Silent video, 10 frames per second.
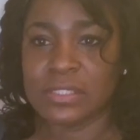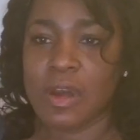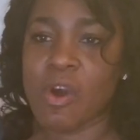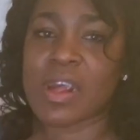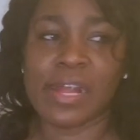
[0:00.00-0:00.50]

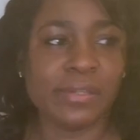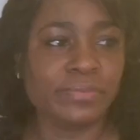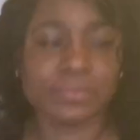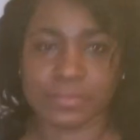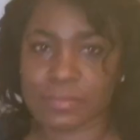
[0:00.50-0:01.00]
Okay.
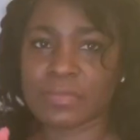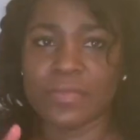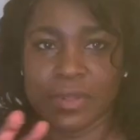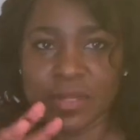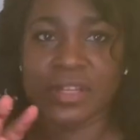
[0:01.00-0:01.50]

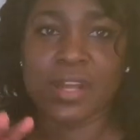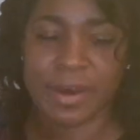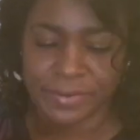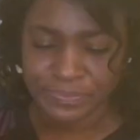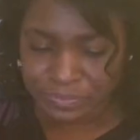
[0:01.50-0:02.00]
Enough.
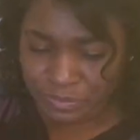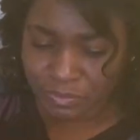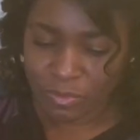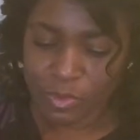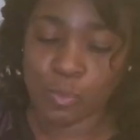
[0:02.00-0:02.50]

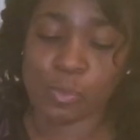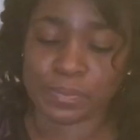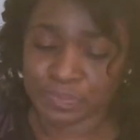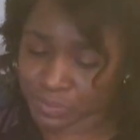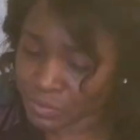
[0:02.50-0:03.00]
Okay.
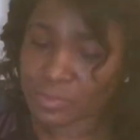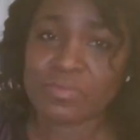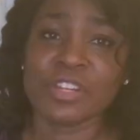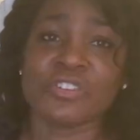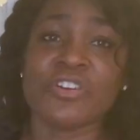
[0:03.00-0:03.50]

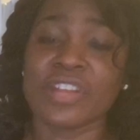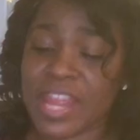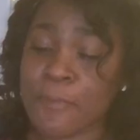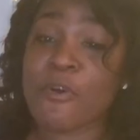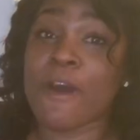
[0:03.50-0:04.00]
Turn the
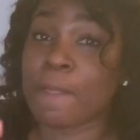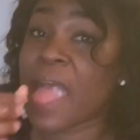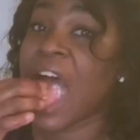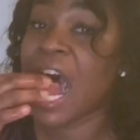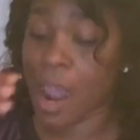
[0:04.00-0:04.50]
camera off. All
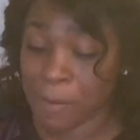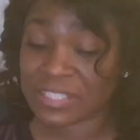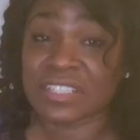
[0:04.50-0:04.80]
right. I'm about